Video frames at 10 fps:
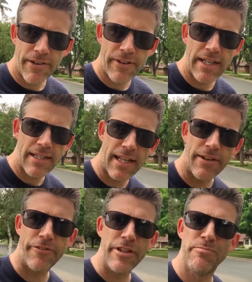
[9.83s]
I've gotten a lot
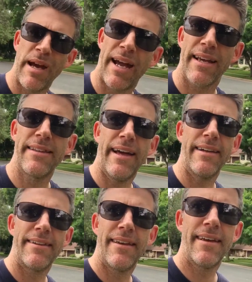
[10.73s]
of feedback
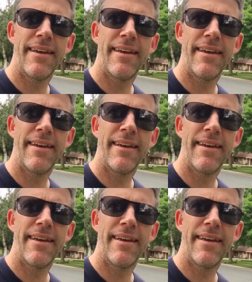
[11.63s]
that